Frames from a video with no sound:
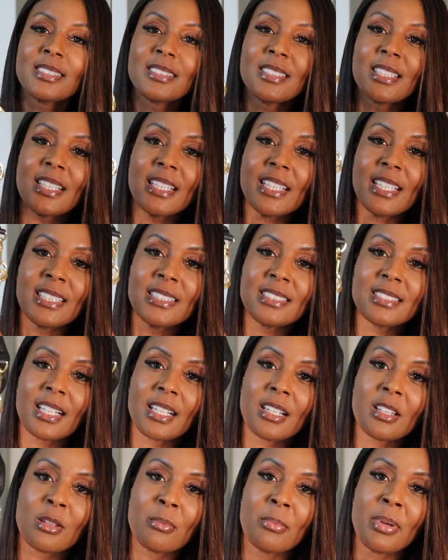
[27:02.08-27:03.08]
is the
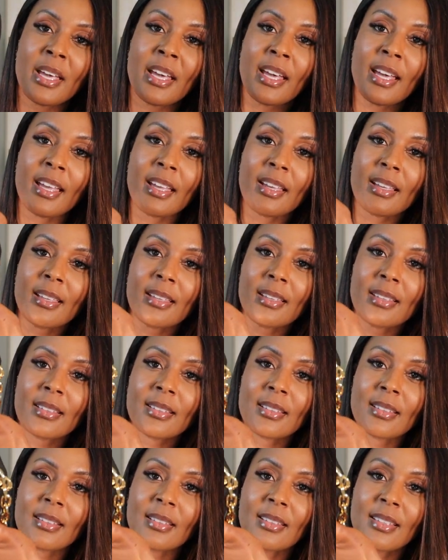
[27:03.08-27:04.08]
inside of the bag,
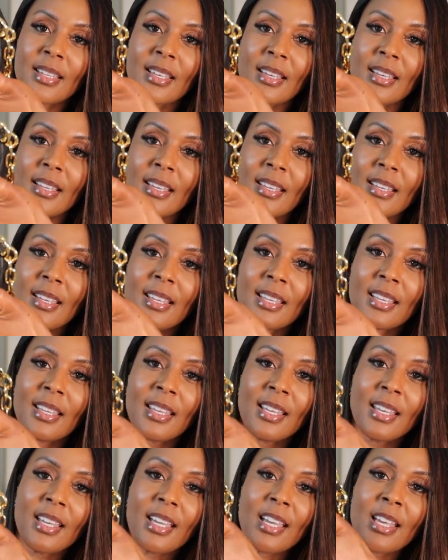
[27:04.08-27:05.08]
okay?
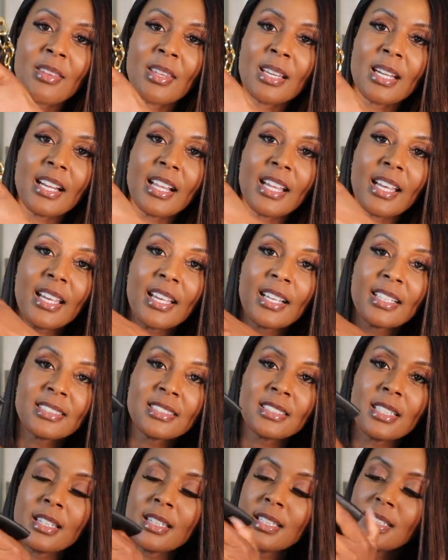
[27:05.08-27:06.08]
And then it
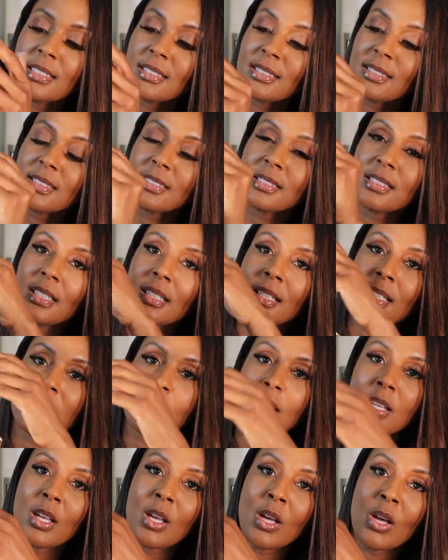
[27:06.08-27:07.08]
has this
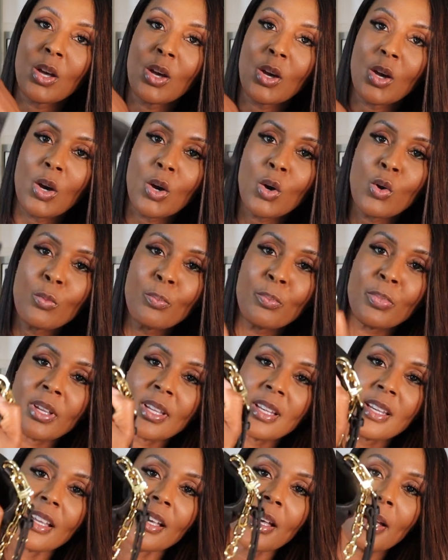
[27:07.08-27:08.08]

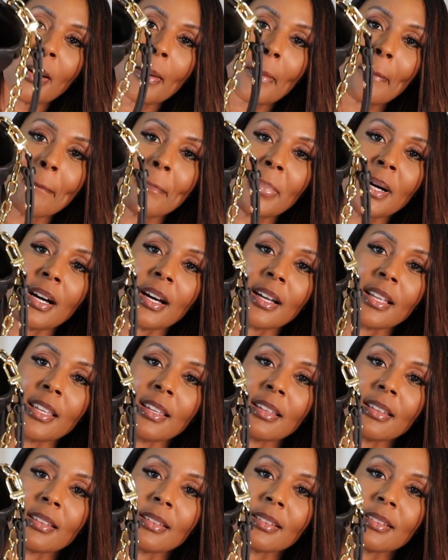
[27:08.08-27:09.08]
open
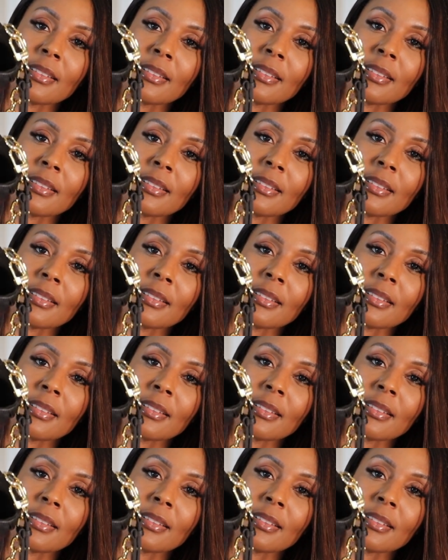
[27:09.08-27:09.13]
pocket,